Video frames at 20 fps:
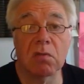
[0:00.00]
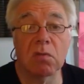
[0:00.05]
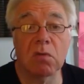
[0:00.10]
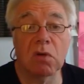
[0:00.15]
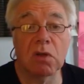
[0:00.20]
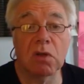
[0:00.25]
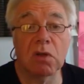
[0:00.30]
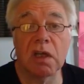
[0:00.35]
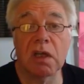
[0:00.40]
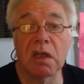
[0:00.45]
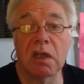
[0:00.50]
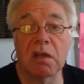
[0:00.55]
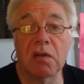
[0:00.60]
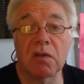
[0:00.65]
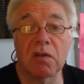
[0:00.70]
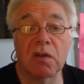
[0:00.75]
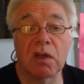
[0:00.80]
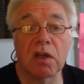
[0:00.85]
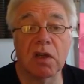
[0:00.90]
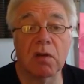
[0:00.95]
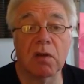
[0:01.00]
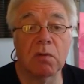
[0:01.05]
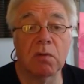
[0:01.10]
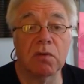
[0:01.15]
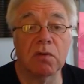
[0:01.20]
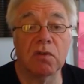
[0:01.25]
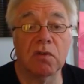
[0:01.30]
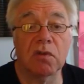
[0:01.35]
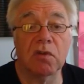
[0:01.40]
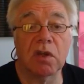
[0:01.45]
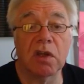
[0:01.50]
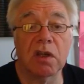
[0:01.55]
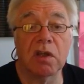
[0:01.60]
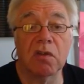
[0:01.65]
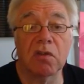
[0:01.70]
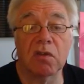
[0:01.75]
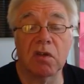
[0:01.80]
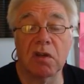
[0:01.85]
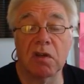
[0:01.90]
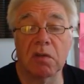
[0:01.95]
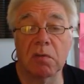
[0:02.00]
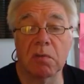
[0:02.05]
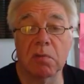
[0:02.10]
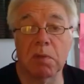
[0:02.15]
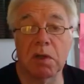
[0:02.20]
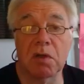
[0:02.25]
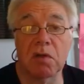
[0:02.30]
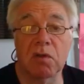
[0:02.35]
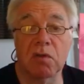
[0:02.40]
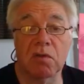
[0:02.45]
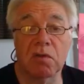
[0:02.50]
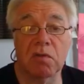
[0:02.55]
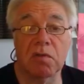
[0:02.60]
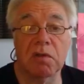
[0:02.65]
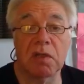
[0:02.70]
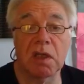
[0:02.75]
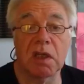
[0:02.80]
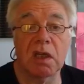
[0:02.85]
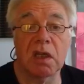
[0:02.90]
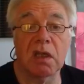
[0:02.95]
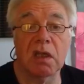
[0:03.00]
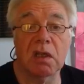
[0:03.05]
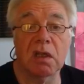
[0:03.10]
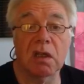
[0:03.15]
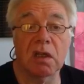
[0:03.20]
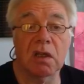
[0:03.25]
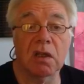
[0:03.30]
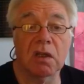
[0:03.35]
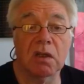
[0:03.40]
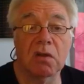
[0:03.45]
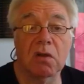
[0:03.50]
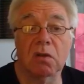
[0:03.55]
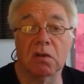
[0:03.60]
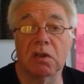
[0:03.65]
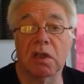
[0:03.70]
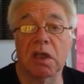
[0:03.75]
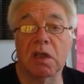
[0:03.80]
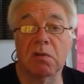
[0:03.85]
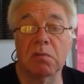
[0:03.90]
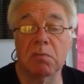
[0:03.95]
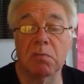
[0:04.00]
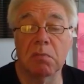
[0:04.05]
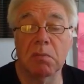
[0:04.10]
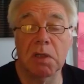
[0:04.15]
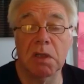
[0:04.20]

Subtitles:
What they go on to say is that because of the lockdown,